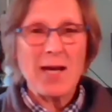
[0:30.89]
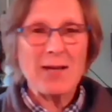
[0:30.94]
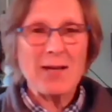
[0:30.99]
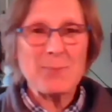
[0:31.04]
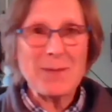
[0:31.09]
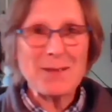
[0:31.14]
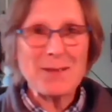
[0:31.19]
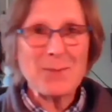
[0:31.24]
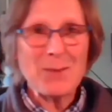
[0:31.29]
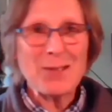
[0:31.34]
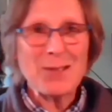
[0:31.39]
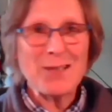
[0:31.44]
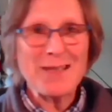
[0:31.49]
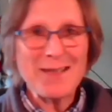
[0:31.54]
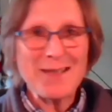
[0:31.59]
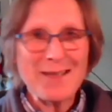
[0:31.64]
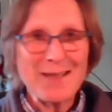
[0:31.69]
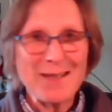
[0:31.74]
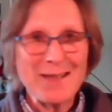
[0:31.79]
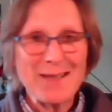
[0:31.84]
Best wishes
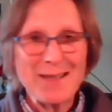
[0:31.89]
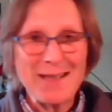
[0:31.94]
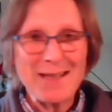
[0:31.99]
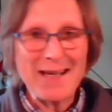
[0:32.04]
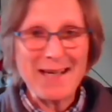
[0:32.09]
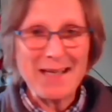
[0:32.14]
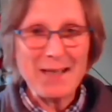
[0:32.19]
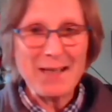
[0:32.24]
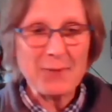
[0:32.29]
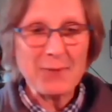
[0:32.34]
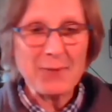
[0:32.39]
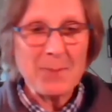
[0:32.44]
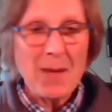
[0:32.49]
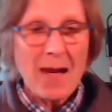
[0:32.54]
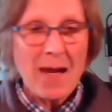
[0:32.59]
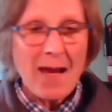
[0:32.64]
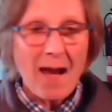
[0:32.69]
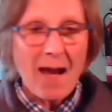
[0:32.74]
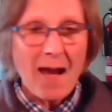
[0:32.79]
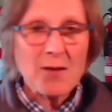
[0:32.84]
to Steve.
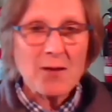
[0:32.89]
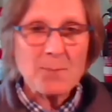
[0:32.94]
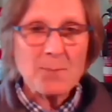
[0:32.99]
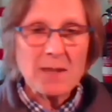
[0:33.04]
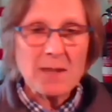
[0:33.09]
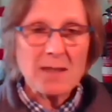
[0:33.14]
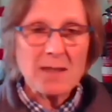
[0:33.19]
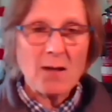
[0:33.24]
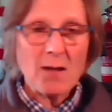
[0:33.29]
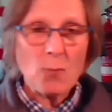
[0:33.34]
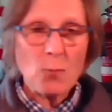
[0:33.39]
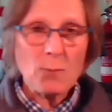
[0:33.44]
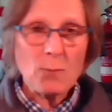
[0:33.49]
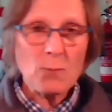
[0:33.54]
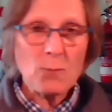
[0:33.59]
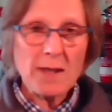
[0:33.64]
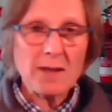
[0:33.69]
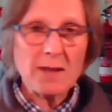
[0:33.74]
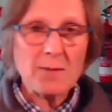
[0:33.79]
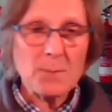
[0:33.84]
Yeah, when
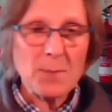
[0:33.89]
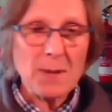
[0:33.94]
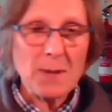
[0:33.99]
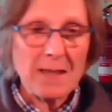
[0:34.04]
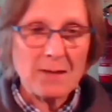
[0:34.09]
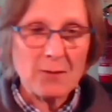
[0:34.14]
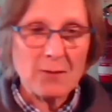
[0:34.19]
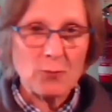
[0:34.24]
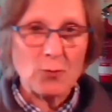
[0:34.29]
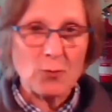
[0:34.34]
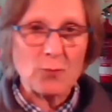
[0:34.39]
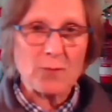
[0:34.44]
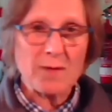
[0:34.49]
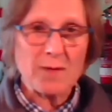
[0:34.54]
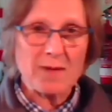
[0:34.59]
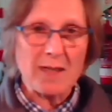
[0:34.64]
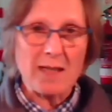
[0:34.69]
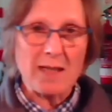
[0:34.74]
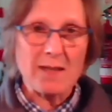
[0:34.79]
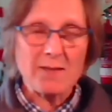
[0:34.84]
we compete
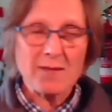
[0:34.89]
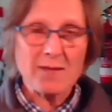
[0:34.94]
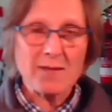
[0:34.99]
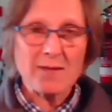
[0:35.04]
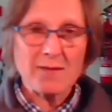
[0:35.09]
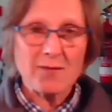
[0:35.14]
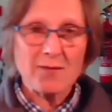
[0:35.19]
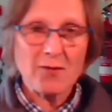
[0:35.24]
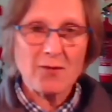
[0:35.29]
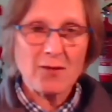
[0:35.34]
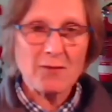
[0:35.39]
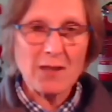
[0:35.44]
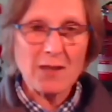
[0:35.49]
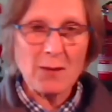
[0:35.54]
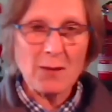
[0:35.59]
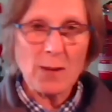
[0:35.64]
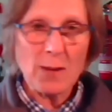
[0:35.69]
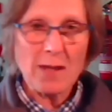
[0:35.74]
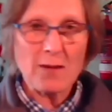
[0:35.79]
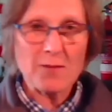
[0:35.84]
horses,
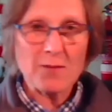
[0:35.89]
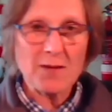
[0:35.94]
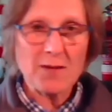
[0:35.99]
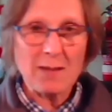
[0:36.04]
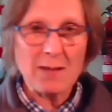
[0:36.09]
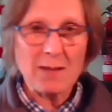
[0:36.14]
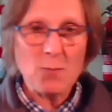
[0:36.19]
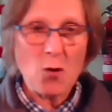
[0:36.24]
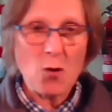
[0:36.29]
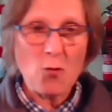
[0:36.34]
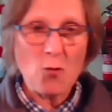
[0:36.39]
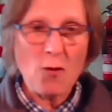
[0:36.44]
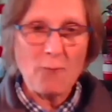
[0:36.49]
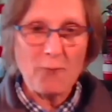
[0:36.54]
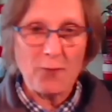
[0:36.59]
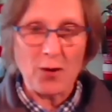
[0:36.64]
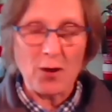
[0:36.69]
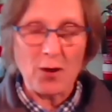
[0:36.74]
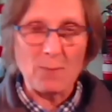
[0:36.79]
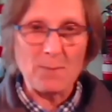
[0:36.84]
it's more